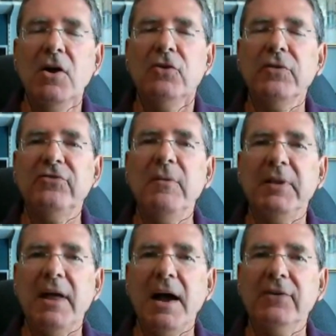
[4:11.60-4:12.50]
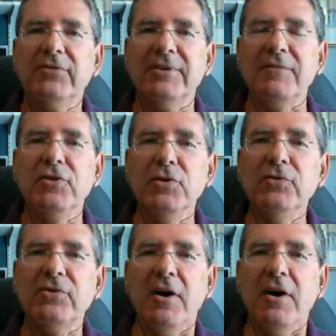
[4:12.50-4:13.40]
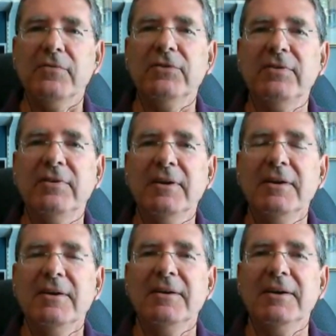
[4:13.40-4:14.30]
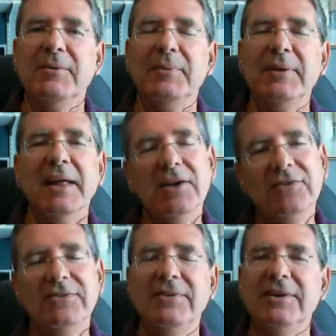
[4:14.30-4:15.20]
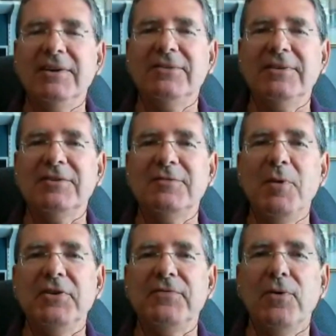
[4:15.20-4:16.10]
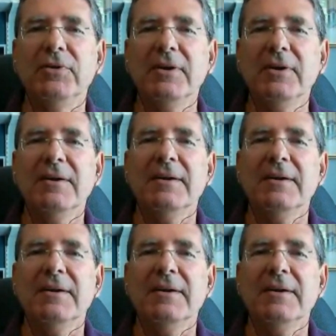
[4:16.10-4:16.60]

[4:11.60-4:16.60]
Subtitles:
So the simple ask of the news conference, I guess it's multifold.